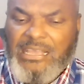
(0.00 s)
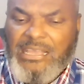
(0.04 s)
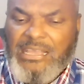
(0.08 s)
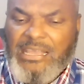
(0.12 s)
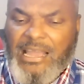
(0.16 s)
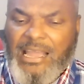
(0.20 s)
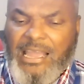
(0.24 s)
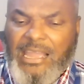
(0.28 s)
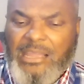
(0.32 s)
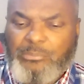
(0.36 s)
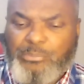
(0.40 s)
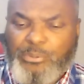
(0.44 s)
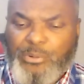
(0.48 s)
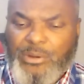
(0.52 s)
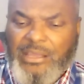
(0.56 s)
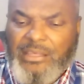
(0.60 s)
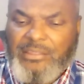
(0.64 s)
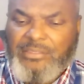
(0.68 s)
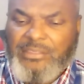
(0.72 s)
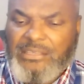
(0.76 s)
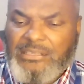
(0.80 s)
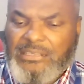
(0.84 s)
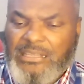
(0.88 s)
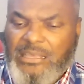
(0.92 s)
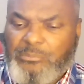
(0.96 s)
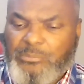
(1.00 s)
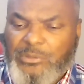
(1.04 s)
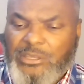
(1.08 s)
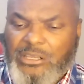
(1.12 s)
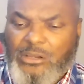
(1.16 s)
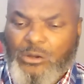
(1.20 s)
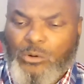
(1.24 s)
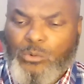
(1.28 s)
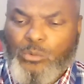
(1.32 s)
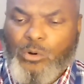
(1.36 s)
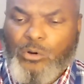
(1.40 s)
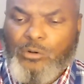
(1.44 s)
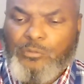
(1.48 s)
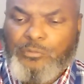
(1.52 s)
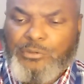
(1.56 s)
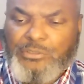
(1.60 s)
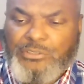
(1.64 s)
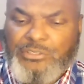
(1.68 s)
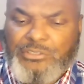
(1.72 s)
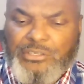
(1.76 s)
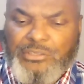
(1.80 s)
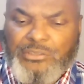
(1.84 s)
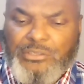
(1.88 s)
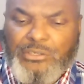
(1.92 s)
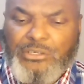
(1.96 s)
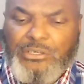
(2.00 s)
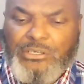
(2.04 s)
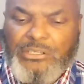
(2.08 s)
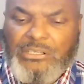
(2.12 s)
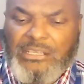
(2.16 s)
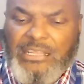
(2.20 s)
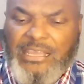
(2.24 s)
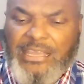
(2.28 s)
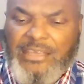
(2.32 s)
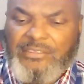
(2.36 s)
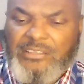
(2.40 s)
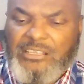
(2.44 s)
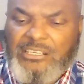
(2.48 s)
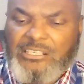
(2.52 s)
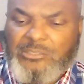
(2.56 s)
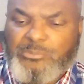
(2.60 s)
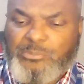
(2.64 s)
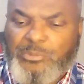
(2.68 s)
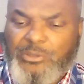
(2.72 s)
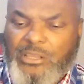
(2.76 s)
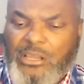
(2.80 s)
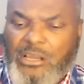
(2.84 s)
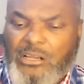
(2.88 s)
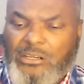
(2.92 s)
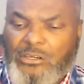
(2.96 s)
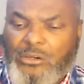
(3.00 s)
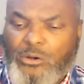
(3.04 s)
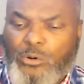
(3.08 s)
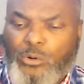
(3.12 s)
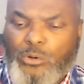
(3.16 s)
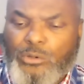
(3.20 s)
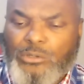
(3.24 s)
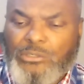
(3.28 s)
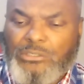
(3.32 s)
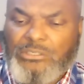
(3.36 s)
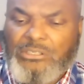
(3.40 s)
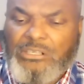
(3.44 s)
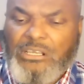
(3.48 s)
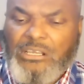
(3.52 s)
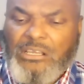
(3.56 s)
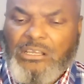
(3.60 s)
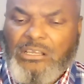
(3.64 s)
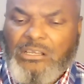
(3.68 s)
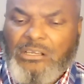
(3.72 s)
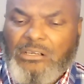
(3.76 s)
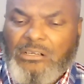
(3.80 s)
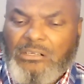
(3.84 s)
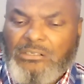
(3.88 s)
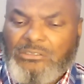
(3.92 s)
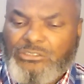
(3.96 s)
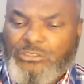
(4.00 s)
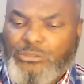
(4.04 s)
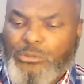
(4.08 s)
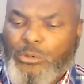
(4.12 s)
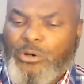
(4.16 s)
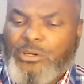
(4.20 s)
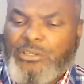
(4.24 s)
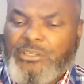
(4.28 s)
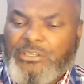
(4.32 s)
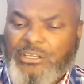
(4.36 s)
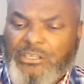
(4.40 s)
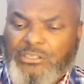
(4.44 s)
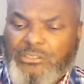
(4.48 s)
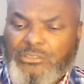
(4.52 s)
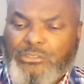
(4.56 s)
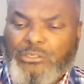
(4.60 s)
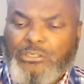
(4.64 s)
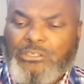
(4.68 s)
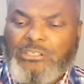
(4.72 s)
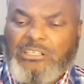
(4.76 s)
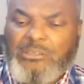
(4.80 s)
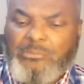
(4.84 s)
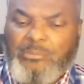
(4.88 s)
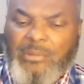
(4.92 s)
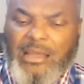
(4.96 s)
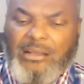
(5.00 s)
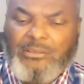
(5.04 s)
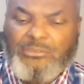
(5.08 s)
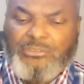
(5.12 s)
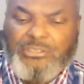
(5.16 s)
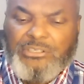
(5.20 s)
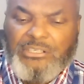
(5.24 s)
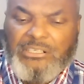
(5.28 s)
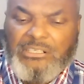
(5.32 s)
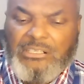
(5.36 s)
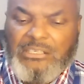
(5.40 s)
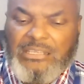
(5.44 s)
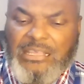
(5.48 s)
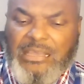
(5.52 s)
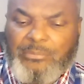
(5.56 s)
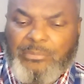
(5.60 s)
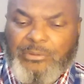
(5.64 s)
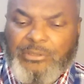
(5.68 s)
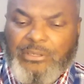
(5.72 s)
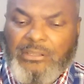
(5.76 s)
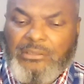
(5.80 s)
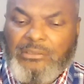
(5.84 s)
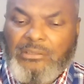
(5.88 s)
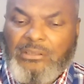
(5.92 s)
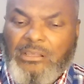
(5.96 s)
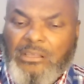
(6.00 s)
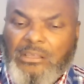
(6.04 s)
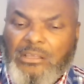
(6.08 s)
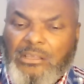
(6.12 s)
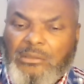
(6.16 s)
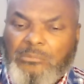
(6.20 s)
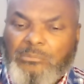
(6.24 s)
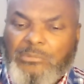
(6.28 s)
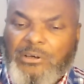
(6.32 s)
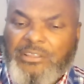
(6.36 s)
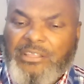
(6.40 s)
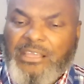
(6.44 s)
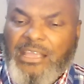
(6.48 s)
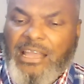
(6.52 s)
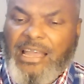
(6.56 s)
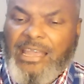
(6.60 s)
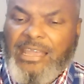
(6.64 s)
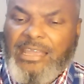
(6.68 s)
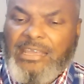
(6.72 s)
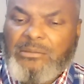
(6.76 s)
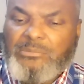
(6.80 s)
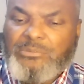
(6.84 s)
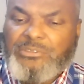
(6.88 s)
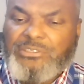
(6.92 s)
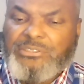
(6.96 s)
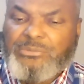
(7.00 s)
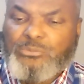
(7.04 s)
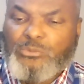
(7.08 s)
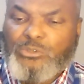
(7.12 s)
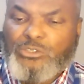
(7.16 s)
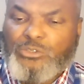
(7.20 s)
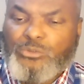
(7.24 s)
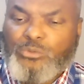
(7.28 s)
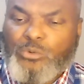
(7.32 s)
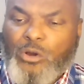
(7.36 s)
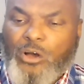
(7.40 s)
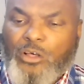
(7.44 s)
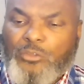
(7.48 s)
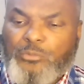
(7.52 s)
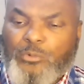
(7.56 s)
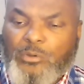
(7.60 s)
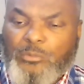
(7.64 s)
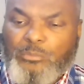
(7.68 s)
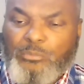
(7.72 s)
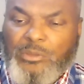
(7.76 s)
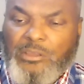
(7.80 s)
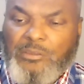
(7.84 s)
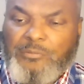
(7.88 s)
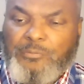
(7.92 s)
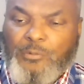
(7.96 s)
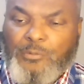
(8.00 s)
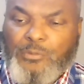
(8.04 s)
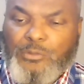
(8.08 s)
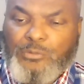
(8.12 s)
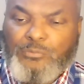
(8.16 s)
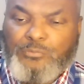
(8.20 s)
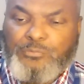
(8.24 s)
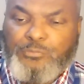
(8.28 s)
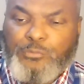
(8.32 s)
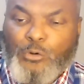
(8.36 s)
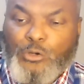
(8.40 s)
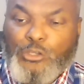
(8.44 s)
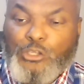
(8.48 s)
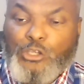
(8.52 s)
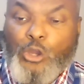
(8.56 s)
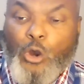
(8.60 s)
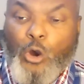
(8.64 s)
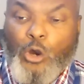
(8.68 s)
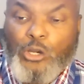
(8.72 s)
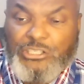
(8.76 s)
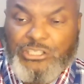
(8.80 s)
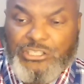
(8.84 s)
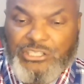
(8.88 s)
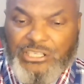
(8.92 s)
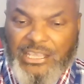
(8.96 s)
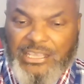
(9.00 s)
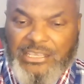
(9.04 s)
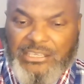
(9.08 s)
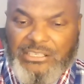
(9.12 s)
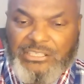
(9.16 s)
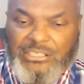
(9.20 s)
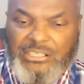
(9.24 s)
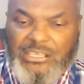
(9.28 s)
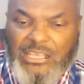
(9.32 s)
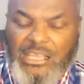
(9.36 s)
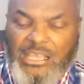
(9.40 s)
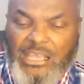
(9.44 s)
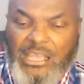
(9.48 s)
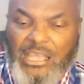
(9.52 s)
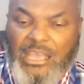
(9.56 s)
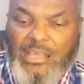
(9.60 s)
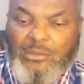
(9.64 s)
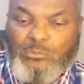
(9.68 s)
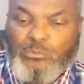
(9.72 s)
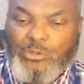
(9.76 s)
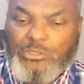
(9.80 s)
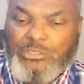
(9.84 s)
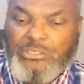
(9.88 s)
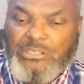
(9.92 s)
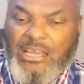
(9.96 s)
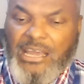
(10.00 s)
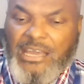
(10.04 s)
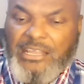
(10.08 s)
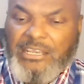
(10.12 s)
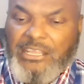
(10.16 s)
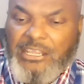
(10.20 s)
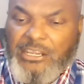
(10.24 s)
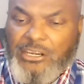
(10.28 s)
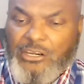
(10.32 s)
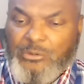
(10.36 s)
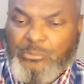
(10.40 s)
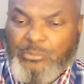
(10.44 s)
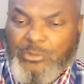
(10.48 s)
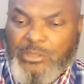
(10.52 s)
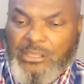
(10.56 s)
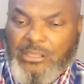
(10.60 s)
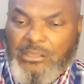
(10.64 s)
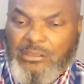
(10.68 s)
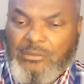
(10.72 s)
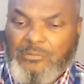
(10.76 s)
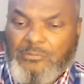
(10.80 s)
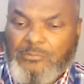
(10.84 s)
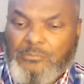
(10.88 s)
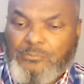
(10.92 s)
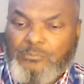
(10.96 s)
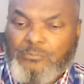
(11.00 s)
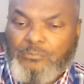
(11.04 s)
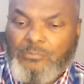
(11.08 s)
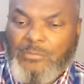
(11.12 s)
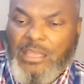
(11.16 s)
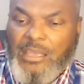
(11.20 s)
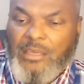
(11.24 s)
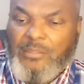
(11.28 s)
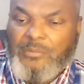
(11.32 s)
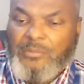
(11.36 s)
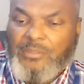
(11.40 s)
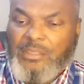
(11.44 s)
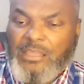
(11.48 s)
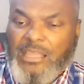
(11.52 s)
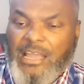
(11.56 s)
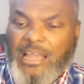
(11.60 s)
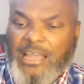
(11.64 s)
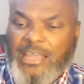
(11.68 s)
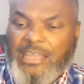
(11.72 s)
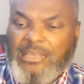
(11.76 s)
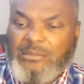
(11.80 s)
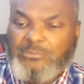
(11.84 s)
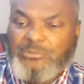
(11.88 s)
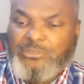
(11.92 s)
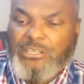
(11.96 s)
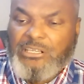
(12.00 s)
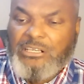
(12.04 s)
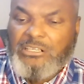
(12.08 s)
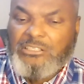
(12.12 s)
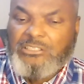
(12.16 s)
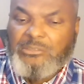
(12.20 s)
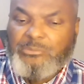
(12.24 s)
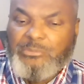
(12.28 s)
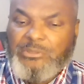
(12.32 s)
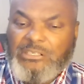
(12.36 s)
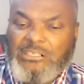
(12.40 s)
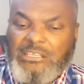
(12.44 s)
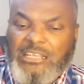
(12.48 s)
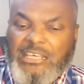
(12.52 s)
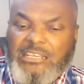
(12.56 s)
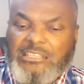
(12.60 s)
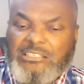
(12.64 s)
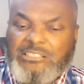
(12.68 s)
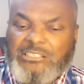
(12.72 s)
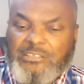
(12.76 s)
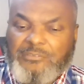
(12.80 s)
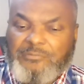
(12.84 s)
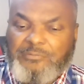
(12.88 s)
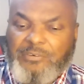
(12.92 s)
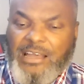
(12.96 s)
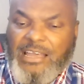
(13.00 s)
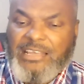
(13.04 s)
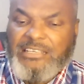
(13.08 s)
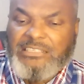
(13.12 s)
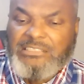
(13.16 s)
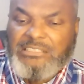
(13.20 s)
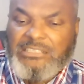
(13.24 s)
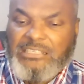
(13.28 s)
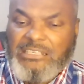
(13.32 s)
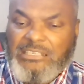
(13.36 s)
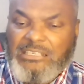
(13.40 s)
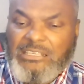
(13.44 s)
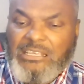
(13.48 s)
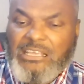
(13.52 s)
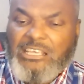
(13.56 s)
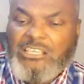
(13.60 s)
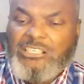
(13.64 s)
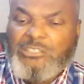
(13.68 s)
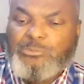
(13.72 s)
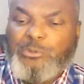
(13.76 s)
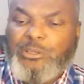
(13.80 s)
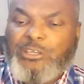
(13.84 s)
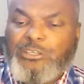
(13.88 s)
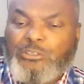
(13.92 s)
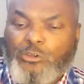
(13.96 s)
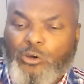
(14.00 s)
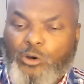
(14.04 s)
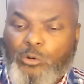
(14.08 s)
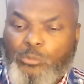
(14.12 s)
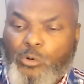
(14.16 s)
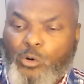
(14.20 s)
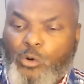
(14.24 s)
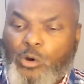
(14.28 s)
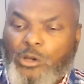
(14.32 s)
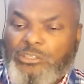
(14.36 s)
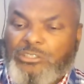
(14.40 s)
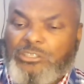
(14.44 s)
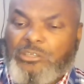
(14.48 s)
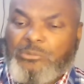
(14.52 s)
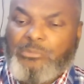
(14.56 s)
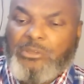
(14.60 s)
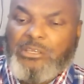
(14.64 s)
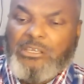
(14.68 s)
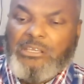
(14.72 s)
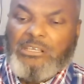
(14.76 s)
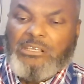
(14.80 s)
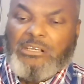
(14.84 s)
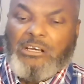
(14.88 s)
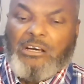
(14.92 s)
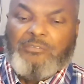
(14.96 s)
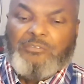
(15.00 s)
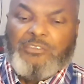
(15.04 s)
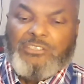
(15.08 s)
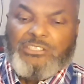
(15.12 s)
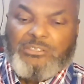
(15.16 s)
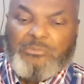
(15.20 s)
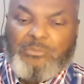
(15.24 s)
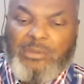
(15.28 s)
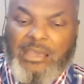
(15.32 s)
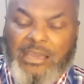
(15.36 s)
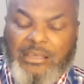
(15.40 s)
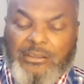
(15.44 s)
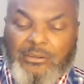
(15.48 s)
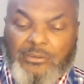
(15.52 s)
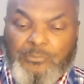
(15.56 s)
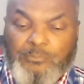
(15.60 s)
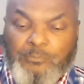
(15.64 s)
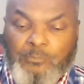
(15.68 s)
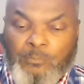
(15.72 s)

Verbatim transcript: I pray thee, let me go over and see the good land that is beyond Gortli, Jordan, and Goodly Mountain in Lebanon. But the I am was wroth with me for, the, for your sakes, and would not hear me. And the I am said unto me, Let it suffice thee, speak no more unto me of this matter